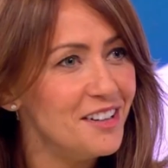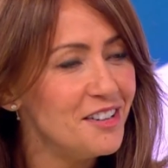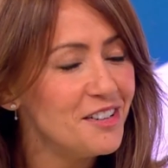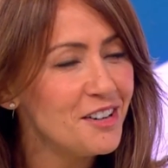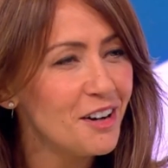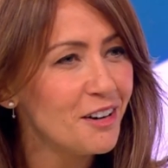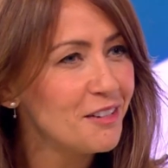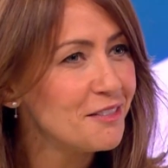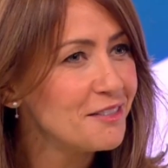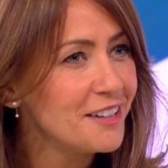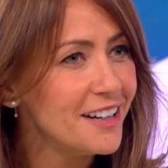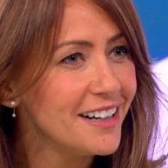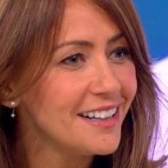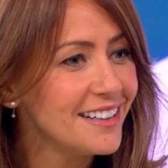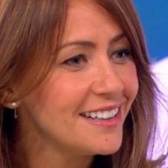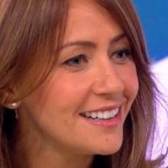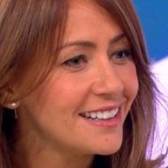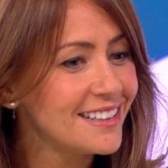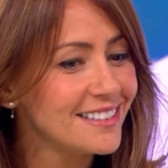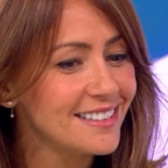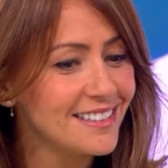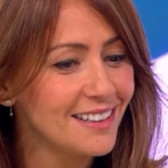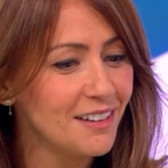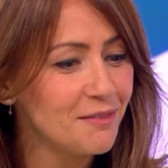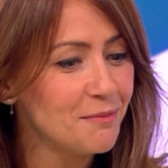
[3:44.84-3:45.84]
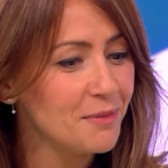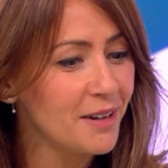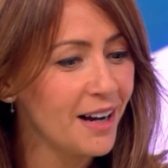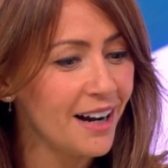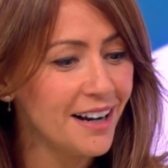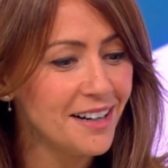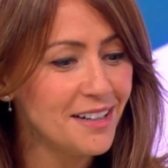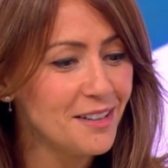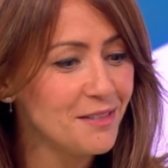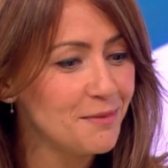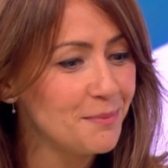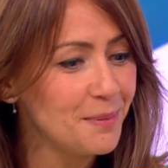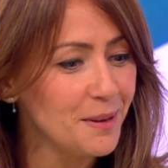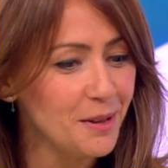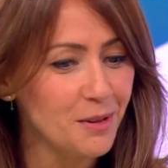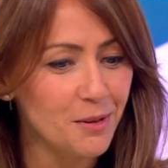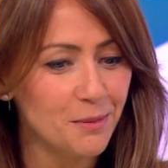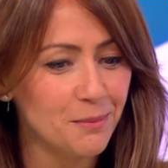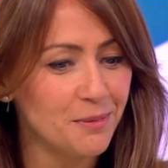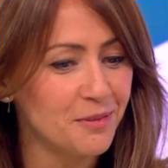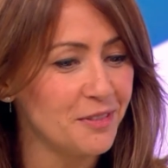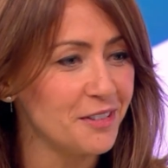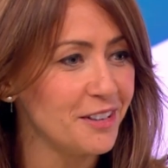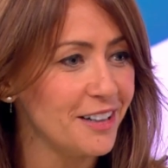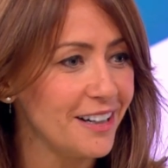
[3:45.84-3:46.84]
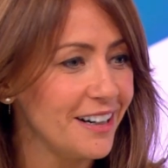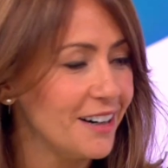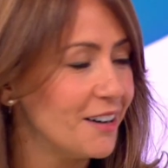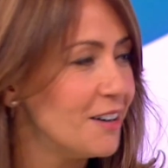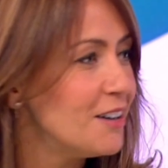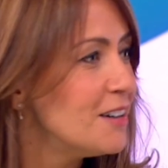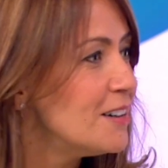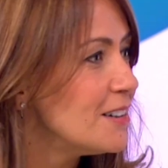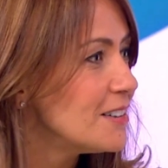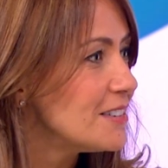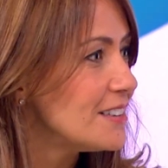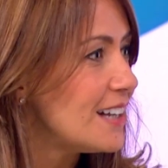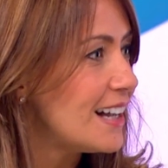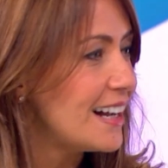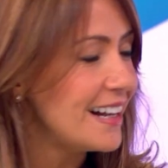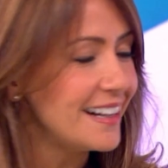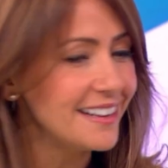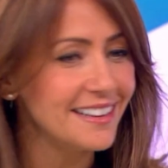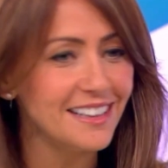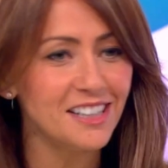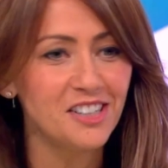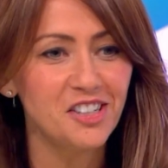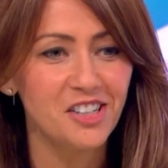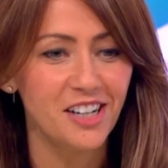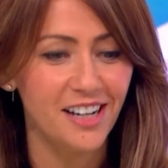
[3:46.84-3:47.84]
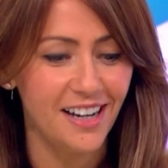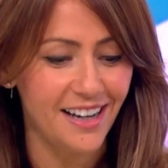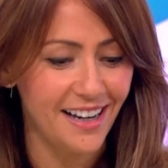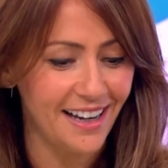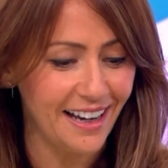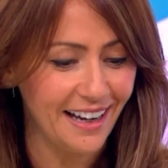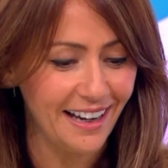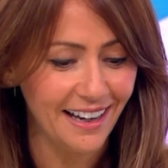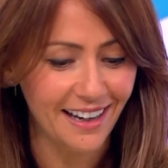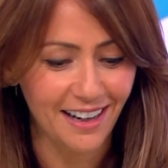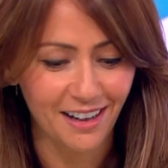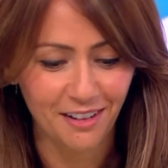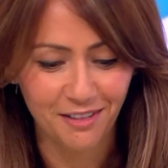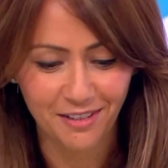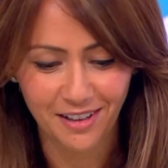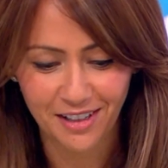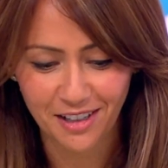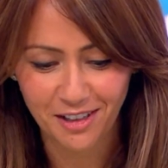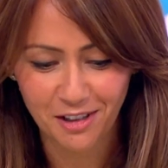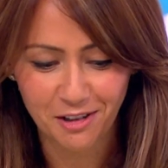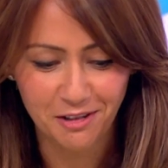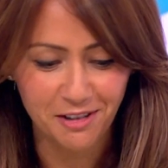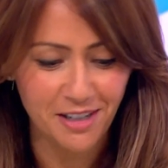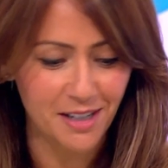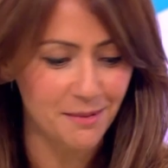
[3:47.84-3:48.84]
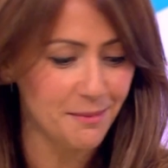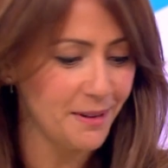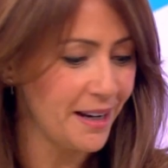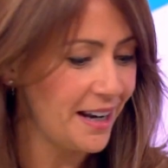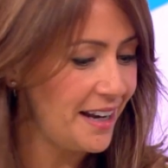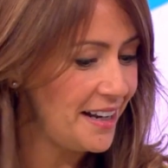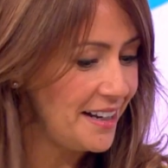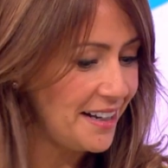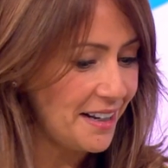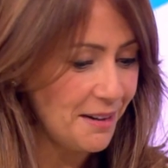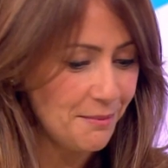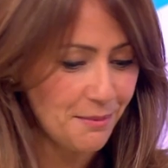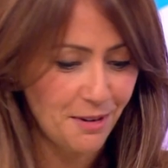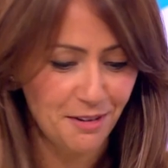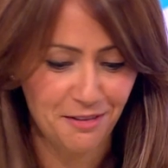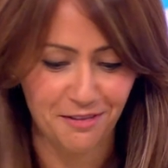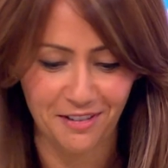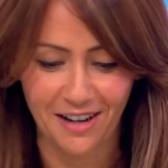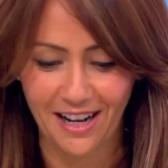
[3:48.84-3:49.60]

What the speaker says: Not really, because I've kind of been up for it all. Like, this year, I've had a cream cake in my